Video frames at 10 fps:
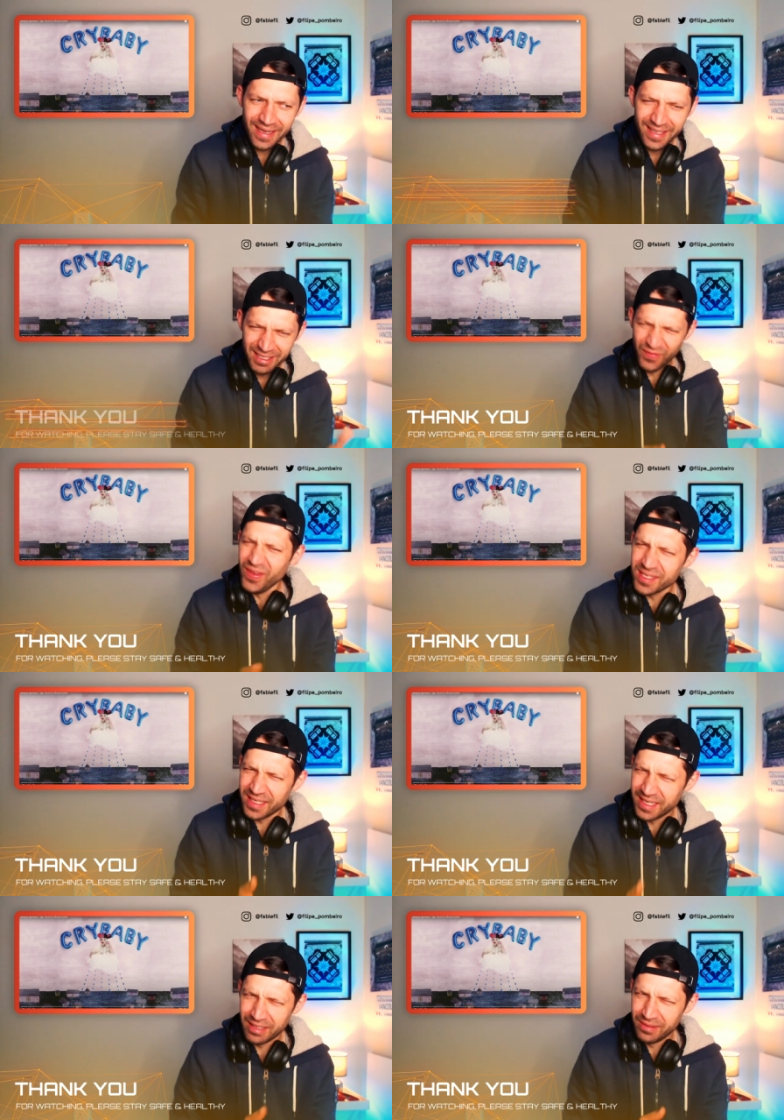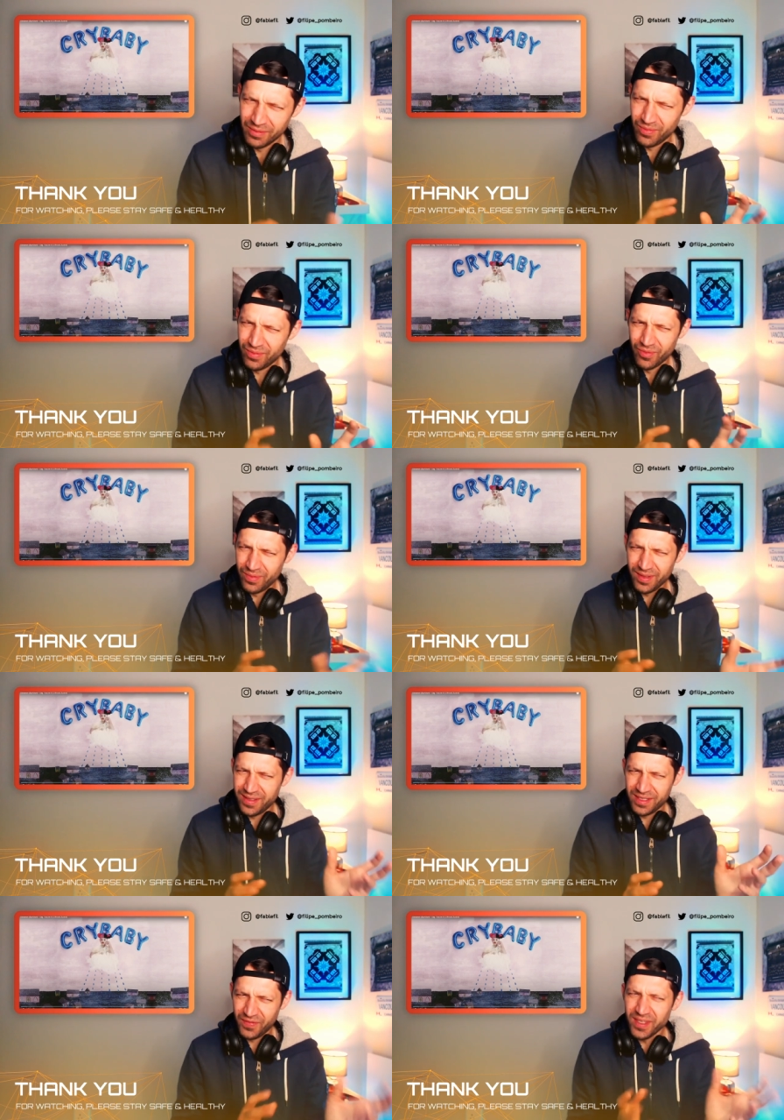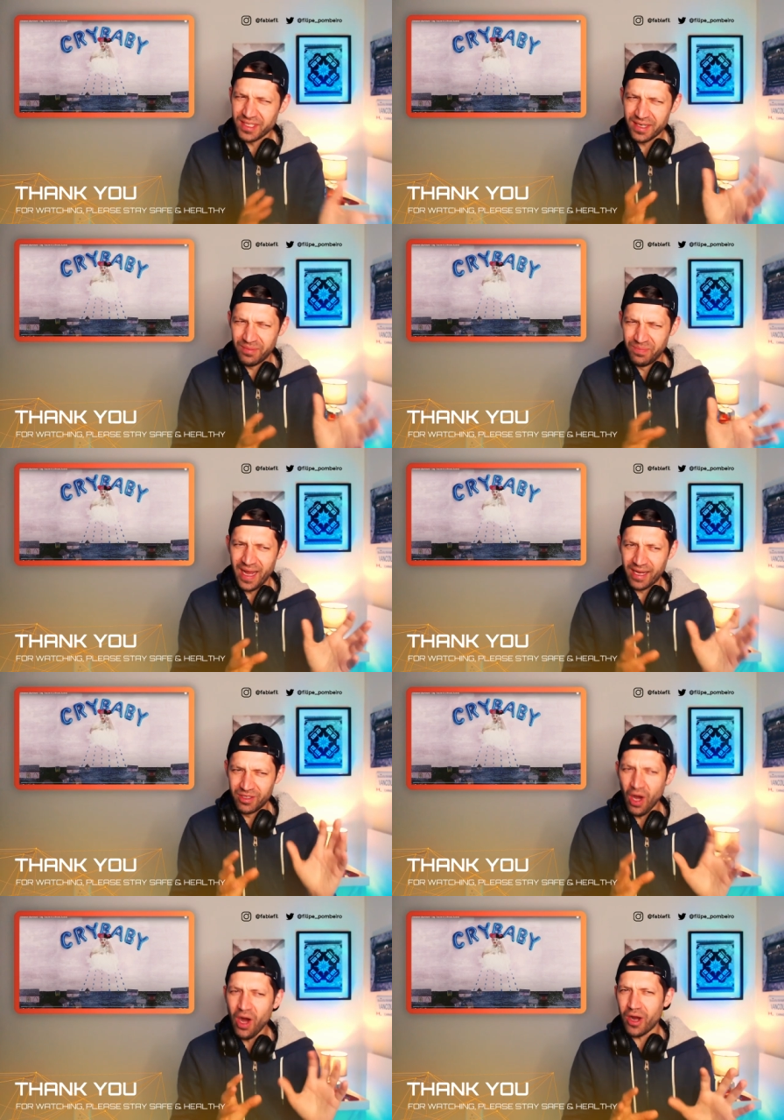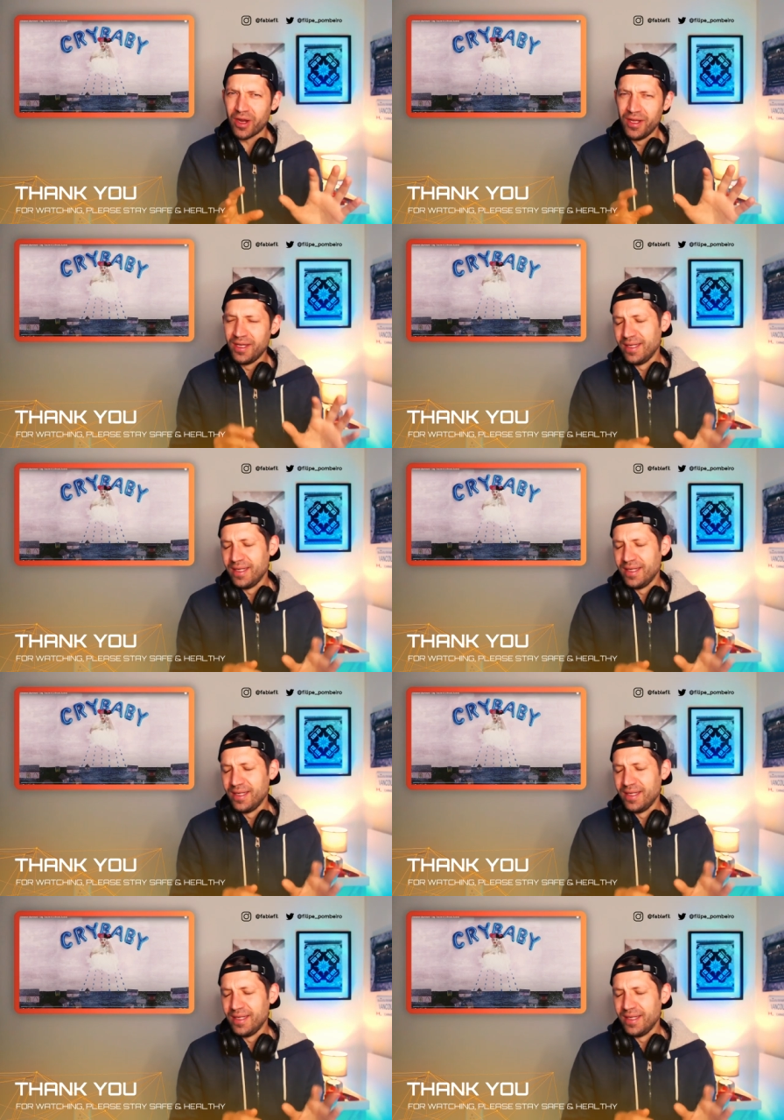this feels a little, this feels a little like dark.